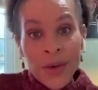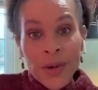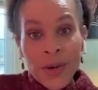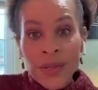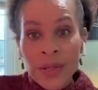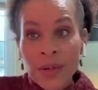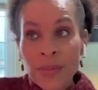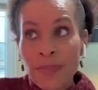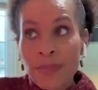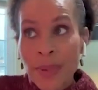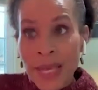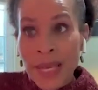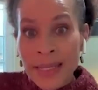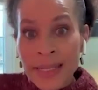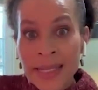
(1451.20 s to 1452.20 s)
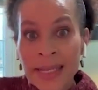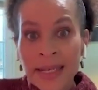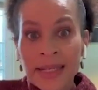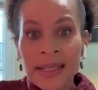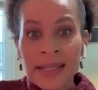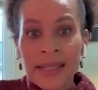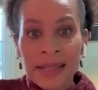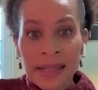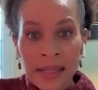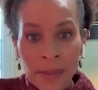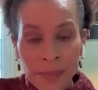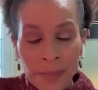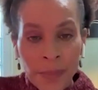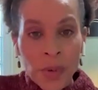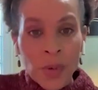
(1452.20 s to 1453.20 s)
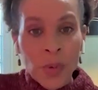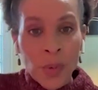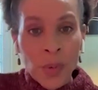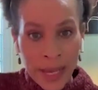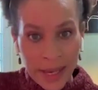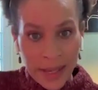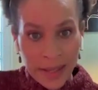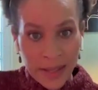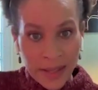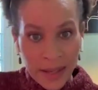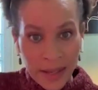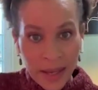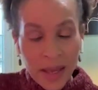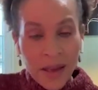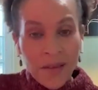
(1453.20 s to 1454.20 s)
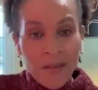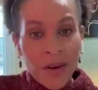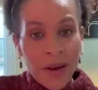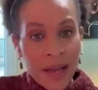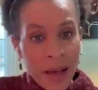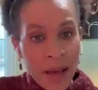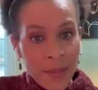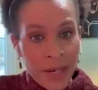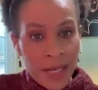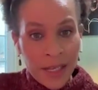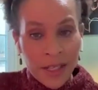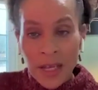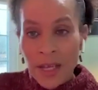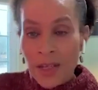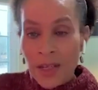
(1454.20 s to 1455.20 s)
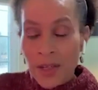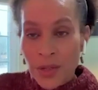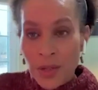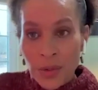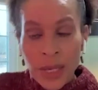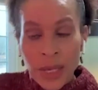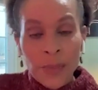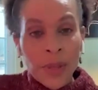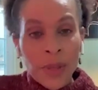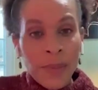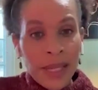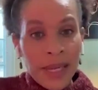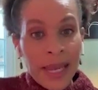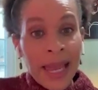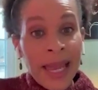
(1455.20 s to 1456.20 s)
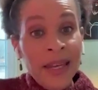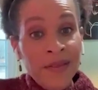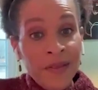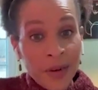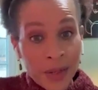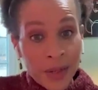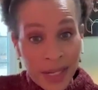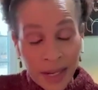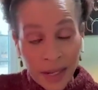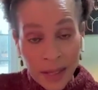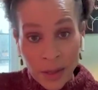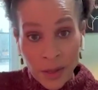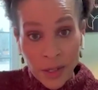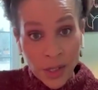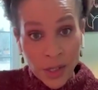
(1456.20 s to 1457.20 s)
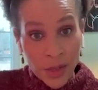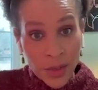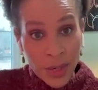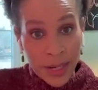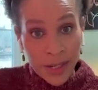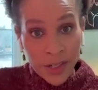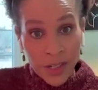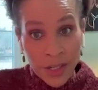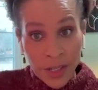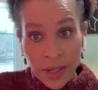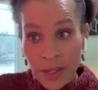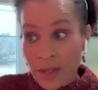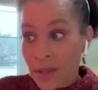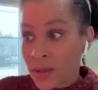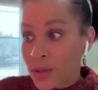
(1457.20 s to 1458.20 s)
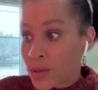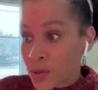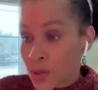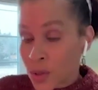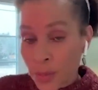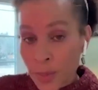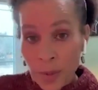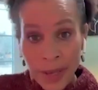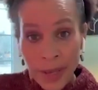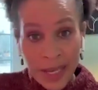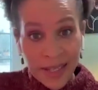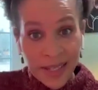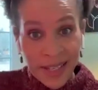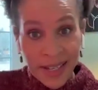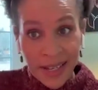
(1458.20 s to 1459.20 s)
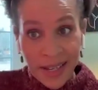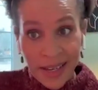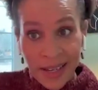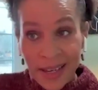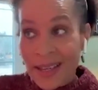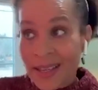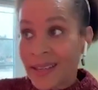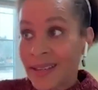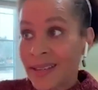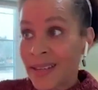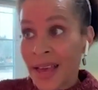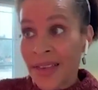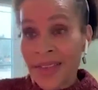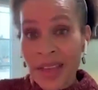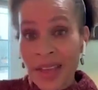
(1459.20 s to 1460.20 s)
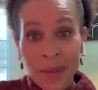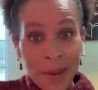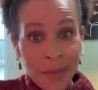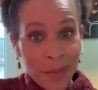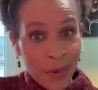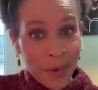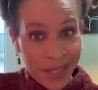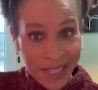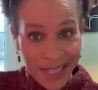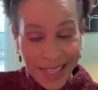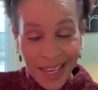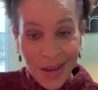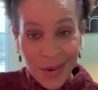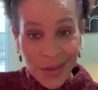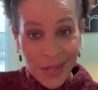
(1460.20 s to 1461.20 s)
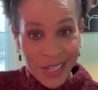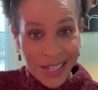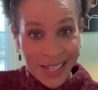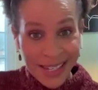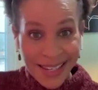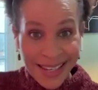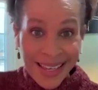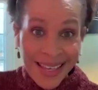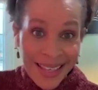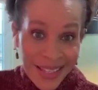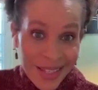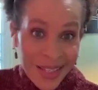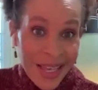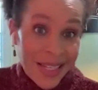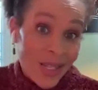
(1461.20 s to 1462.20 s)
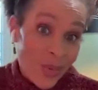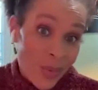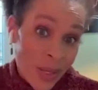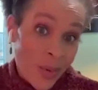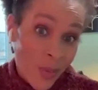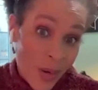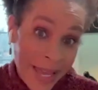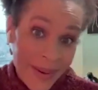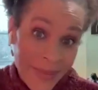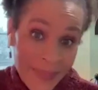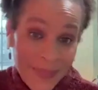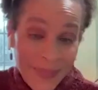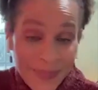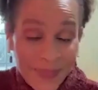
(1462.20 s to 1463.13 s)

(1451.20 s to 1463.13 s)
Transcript: Those are basic, simple ways for companies to implement a diversity inclusion strategy. Super basic, nothing about boiling the ocean. So that's one way.